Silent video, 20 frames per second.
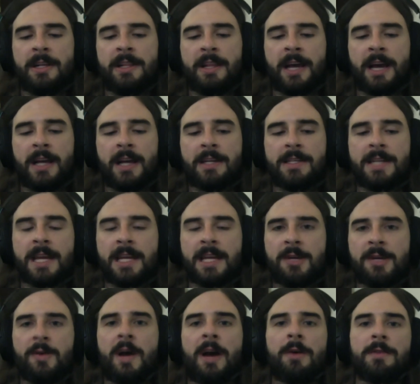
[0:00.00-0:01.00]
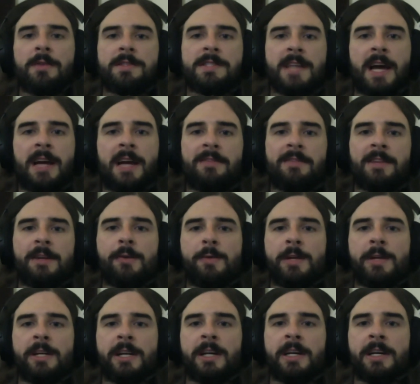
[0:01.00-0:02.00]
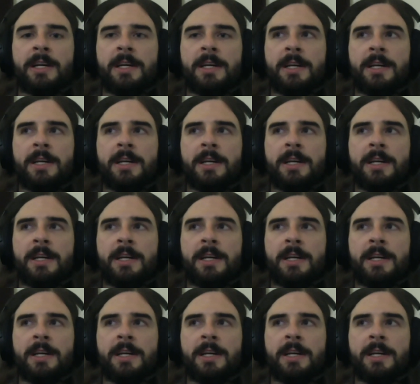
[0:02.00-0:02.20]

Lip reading: that take you outside of the arena,